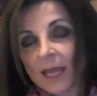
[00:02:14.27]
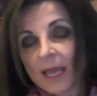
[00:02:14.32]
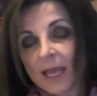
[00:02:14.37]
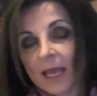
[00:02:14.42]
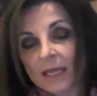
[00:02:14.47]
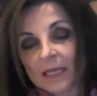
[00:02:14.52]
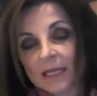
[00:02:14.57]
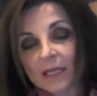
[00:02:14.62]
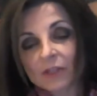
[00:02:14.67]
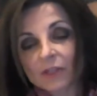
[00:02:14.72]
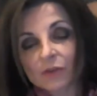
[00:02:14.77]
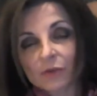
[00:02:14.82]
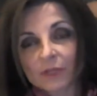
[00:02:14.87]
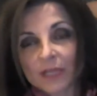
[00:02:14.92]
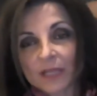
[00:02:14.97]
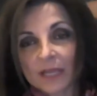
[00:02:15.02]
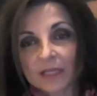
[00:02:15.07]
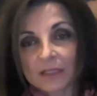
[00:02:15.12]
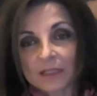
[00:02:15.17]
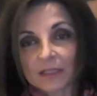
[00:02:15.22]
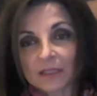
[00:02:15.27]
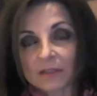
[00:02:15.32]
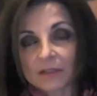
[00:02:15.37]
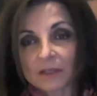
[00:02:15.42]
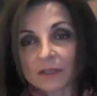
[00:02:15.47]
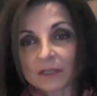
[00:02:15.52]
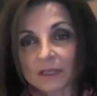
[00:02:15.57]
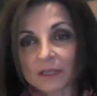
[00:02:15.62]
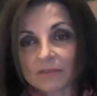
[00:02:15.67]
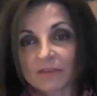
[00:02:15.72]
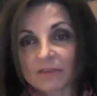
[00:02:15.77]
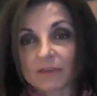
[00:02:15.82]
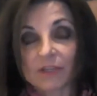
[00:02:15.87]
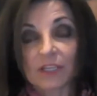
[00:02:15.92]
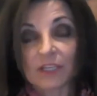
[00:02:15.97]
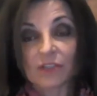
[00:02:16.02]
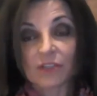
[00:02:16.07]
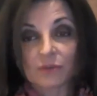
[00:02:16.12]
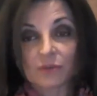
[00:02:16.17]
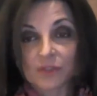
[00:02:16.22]
and had created a
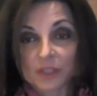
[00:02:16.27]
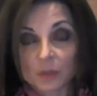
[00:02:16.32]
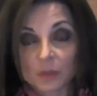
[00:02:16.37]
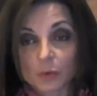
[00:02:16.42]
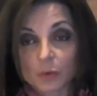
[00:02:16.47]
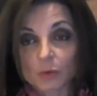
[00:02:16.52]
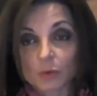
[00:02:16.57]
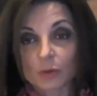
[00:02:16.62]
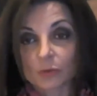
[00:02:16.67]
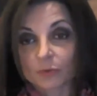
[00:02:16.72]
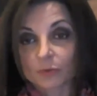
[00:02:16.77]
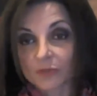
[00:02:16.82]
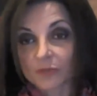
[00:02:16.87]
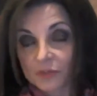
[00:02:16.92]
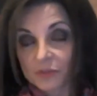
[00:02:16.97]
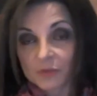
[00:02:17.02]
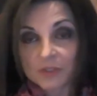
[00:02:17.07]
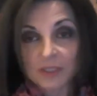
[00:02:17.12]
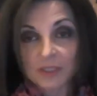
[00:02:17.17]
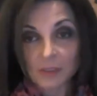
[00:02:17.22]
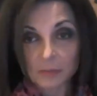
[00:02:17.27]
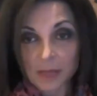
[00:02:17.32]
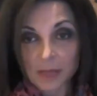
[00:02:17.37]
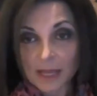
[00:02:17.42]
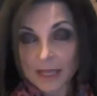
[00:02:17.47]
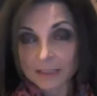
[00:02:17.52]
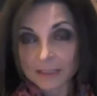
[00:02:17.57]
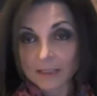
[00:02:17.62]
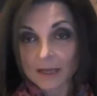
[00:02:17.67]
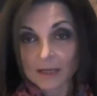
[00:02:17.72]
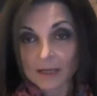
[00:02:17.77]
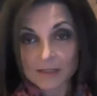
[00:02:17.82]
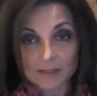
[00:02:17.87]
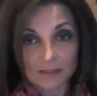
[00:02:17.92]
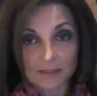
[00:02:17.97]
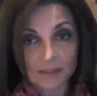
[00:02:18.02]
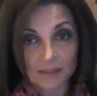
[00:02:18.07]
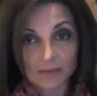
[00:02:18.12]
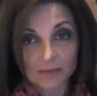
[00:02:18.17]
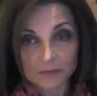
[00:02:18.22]
very interesting world with interesting bad guys
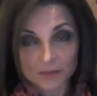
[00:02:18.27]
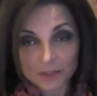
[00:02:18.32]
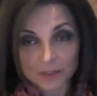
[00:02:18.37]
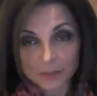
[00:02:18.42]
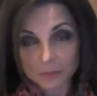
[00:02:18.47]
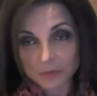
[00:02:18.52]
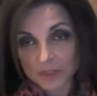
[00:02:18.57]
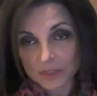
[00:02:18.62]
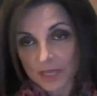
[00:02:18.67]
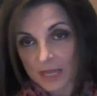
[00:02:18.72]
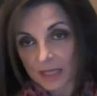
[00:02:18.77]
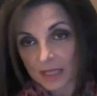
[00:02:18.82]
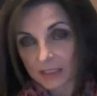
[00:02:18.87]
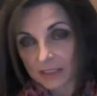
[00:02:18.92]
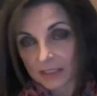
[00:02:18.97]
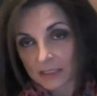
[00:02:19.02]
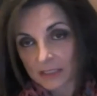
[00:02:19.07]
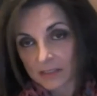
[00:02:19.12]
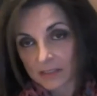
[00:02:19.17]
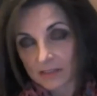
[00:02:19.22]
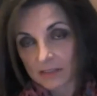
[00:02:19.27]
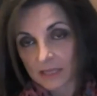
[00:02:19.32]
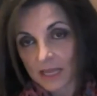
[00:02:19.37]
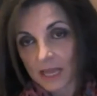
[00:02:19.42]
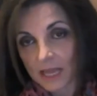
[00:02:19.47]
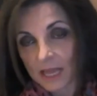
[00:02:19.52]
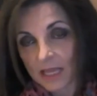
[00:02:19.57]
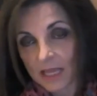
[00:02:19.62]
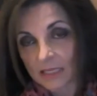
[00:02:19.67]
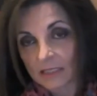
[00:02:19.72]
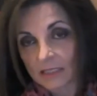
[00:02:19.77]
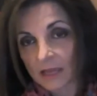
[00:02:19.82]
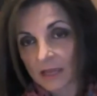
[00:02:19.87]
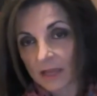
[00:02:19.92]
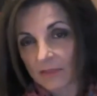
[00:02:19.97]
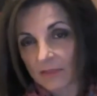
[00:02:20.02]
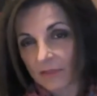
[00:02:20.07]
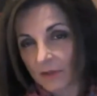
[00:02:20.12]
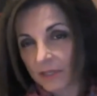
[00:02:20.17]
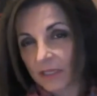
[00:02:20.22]
and an interesting protagonist. And
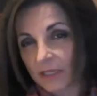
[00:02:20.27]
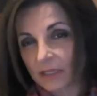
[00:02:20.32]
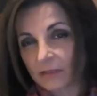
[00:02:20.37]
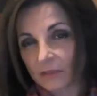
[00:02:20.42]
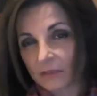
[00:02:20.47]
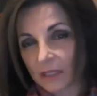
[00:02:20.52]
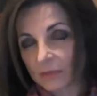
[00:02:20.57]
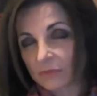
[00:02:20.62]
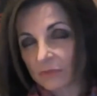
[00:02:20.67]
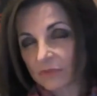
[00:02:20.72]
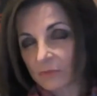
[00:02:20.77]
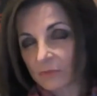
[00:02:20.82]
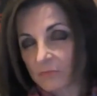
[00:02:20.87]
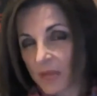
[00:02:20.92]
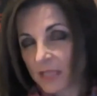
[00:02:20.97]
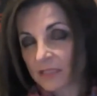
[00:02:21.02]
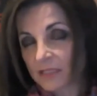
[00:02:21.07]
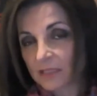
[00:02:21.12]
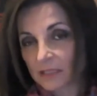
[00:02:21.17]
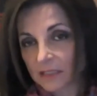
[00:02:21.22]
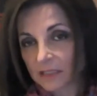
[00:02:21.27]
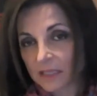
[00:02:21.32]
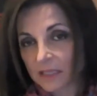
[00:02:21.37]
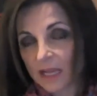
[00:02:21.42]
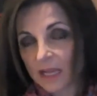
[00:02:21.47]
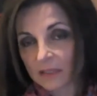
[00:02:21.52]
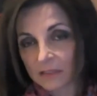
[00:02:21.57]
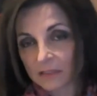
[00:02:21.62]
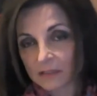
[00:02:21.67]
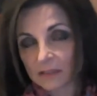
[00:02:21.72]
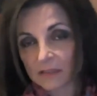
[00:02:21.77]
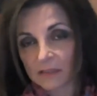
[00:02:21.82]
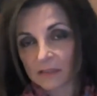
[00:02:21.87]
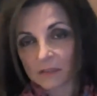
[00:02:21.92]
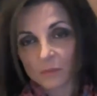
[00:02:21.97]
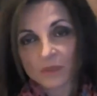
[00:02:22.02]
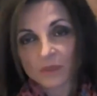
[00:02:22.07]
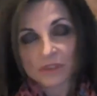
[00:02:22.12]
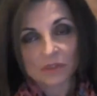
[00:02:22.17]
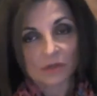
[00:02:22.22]
I thought he was immensely talented.
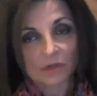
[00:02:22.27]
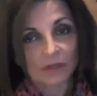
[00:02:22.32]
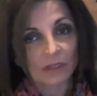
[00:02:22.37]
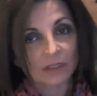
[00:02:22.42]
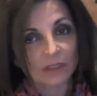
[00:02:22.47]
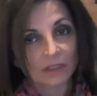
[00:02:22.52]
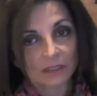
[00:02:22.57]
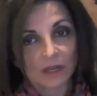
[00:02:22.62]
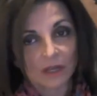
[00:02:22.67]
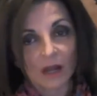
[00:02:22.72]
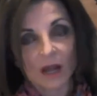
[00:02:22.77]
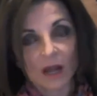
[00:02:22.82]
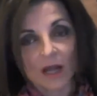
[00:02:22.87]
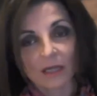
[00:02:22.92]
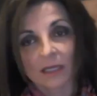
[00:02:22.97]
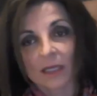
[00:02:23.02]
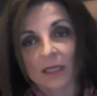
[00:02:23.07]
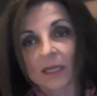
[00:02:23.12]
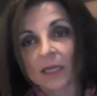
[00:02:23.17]
So we started to talk.